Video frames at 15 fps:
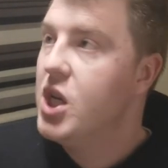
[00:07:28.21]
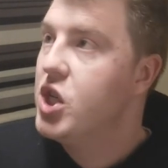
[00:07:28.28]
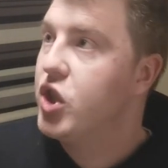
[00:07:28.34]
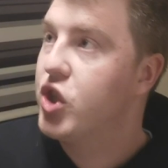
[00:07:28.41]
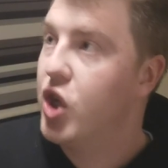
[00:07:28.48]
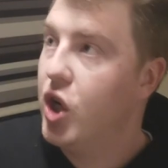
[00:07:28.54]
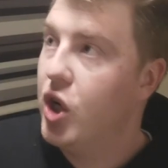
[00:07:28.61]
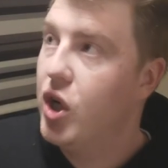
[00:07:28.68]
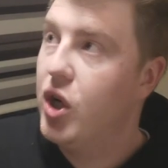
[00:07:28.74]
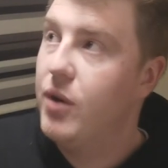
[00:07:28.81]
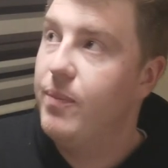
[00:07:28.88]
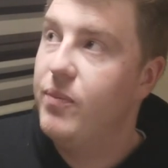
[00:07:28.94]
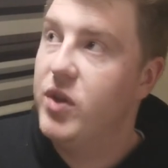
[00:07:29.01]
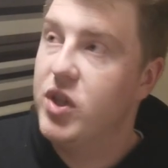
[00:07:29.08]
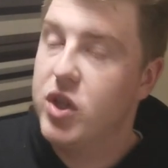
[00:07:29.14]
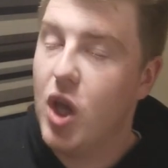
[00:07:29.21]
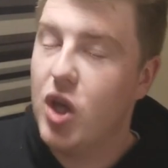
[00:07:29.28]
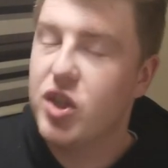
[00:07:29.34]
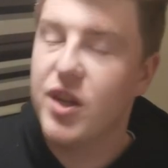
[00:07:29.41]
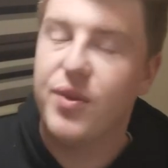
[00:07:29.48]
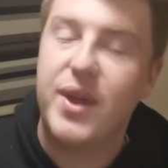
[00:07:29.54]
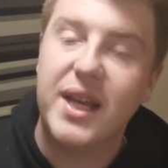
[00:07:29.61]
So there's
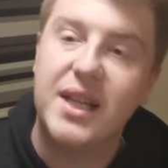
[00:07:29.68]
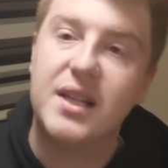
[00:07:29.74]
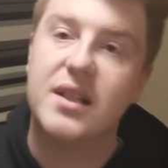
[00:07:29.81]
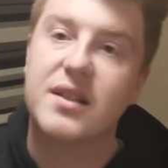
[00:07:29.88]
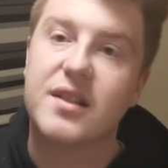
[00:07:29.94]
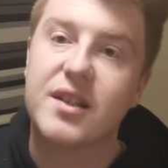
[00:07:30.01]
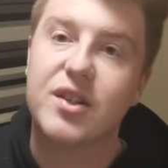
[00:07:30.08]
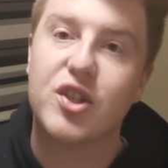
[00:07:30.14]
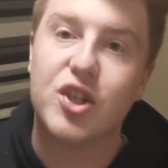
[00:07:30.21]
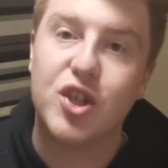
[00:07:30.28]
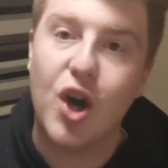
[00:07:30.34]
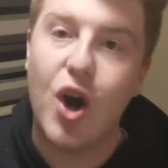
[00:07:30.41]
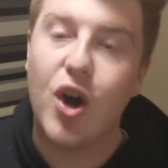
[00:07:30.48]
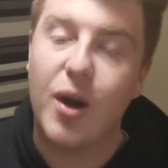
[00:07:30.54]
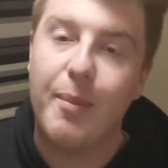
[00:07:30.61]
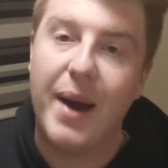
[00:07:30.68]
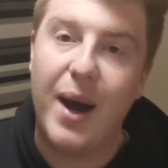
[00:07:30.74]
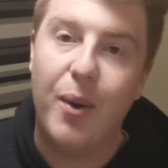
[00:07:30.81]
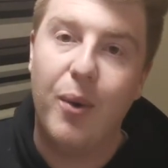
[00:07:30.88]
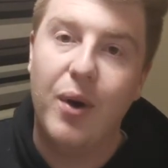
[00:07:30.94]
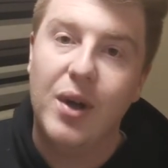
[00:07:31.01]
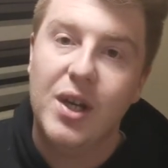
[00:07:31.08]
lots of things to talk
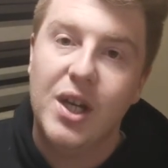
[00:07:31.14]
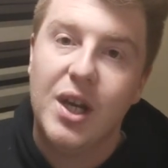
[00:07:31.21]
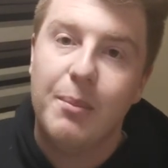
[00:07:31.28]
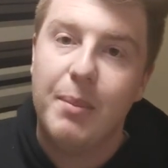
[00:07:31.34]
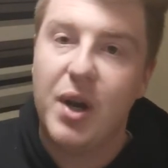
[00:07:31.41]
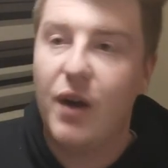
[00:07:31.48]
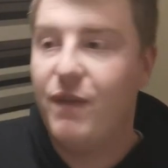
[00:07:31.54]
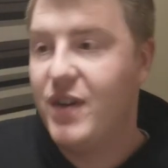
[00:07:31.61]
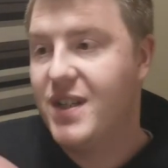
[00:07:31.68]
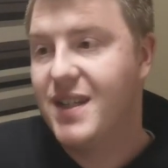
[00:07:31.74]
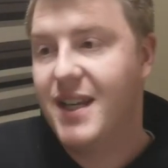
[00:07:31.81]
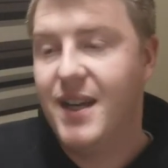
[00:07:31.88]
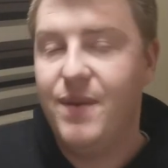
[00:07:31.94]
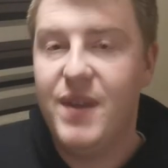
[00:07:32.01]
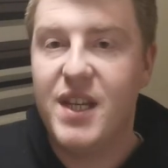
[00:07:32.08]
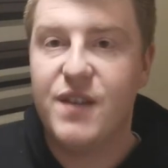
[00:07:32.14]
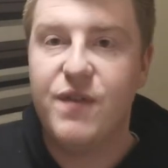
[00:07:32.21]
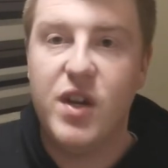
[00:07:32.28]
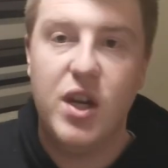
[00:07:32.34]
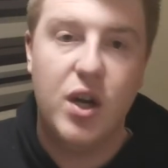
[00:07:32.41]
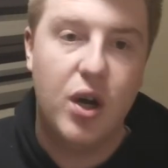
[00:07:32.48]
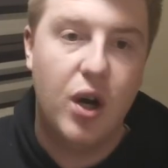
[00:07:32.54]
about. But obviously in this
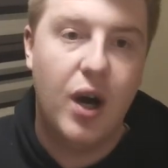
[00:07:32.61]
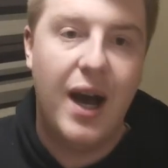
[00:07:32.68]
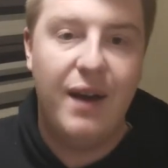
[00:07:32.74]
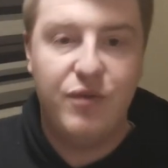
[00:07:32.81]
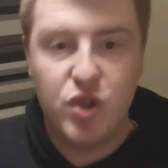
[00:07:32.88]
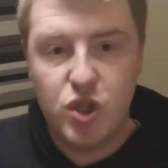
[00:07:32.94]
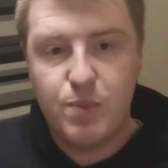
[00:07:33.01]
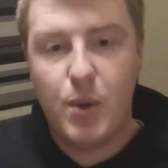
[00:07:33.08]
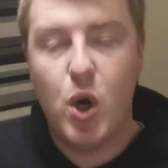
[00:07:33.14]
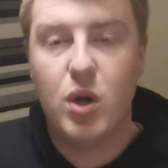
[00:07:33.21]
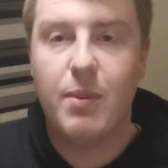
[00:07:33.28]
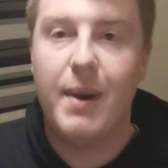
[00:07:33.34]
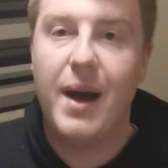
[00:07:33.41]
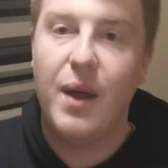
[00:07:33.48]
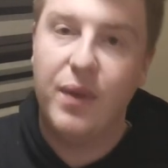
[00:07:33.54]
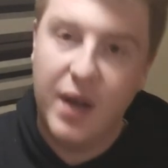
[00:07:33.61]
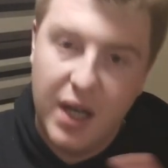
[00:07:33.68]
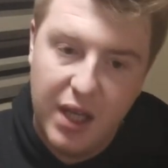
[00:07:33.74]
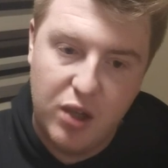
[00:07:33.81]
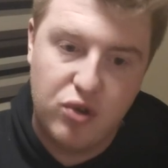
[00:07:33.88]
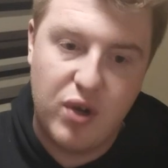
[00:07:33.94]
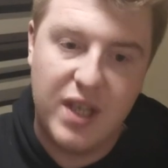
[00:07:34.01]
video, I've just spoke about the
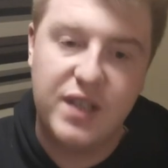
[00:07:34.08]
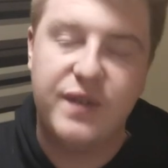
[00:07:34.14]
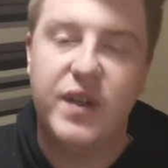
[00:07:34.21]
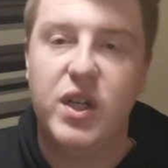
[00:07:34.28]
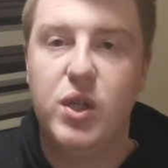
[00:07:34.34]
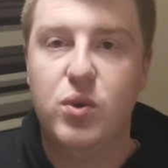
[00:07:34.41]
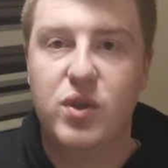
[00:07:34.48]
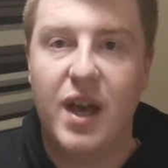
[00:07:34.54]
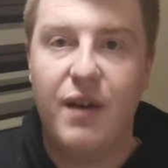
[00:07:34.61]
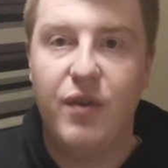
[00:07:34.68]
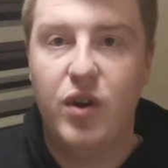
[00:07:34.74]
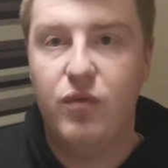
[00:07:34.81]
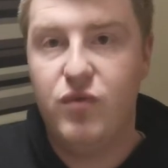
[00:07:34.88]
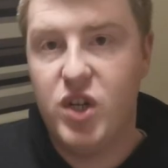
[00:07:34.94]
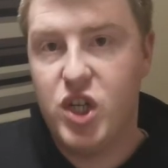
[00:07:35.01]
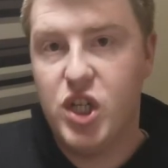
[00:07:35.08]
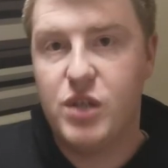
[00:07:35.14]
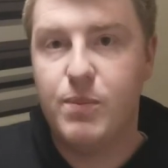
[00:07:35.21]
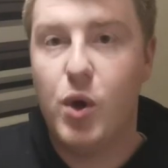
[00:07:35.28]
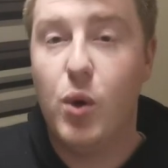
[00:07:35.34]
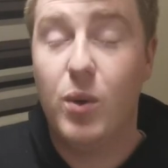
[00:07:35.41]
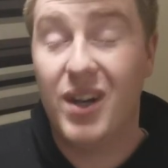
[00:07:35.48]
little transfer news that I've heard. Richie
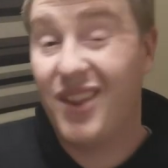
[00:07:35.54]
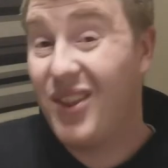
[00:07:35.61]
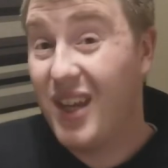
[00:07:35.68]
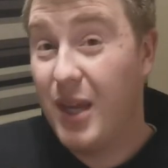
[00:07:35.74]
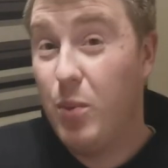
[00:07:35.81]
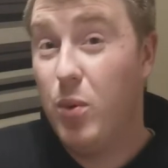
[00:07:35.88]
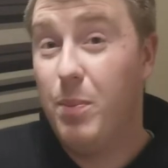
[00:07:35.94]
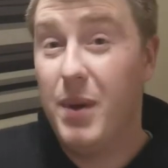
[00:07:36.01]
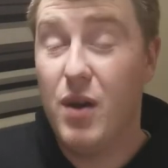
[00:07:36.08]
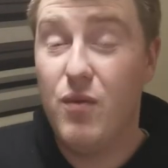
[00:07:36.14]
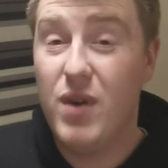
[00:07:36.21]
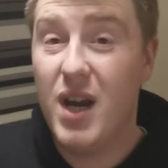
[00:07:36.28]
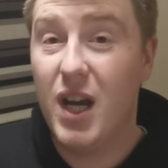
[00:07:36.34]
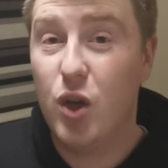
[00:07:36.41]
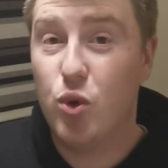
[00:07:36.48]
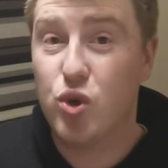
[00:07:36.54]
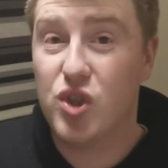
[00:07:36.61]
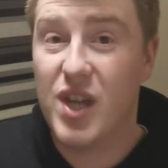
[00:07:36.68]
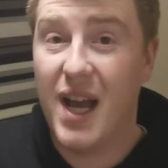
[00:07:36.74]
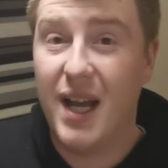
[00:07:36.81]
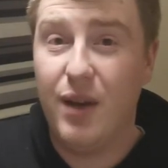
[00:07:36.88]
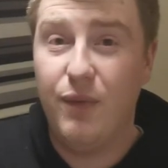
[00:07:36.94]
Smallwood, I think he would be a really good
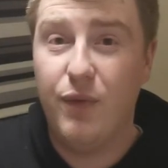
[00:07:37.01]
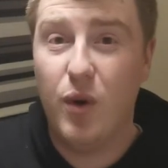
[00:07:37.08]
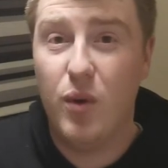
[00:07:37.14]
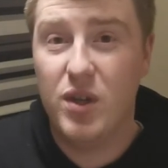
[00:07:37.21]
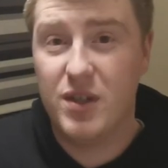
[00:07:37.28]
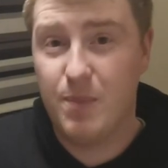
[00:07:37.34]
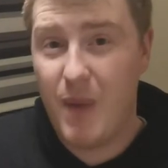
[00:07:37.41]
signing for us.